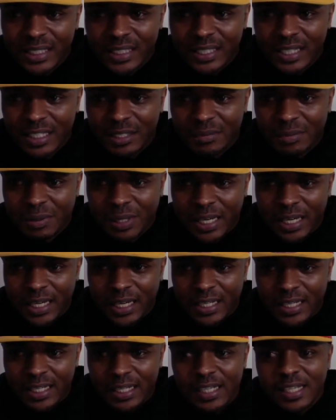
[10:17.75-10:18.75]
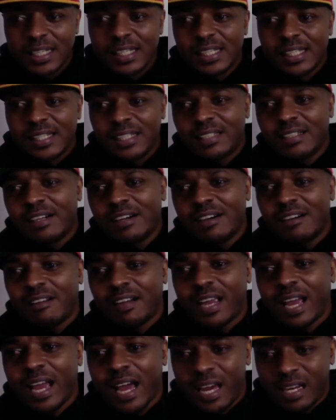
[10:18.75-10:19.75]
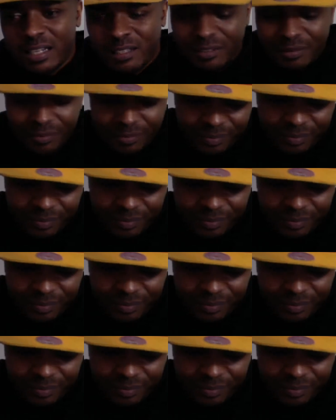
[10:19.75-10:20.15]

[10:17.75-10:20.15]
Nice play. Oh, got him.